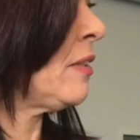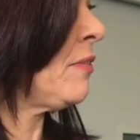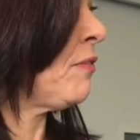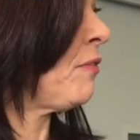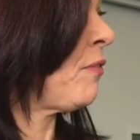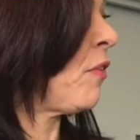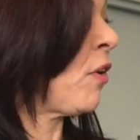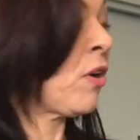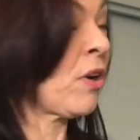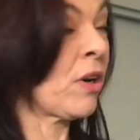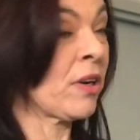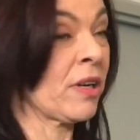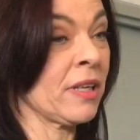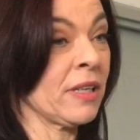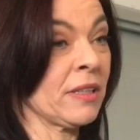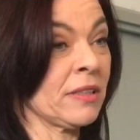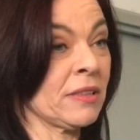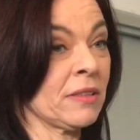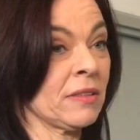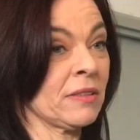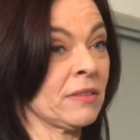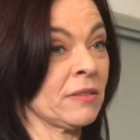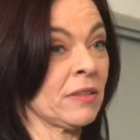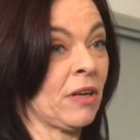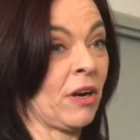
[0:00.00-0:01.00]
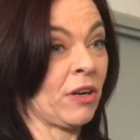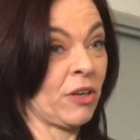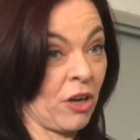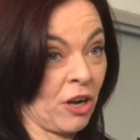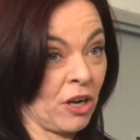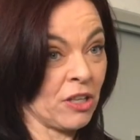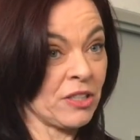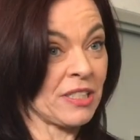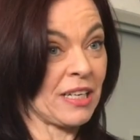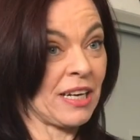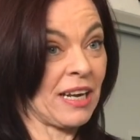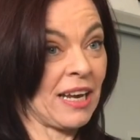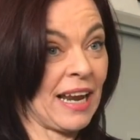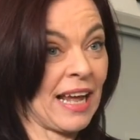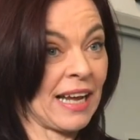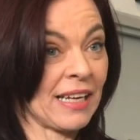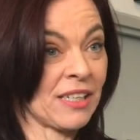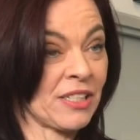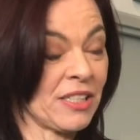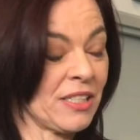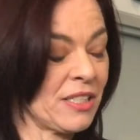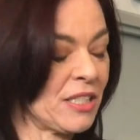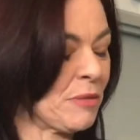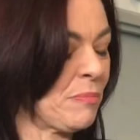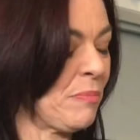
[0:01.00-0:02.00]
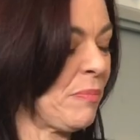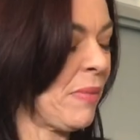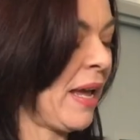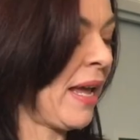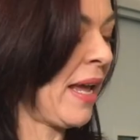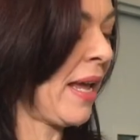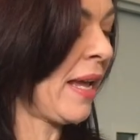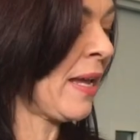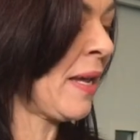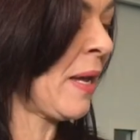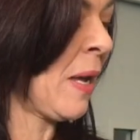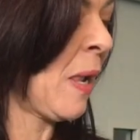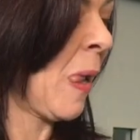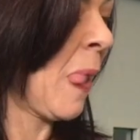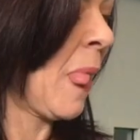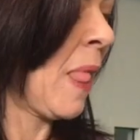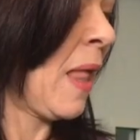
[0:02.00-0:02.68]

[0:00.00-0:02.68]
for our council elections in May.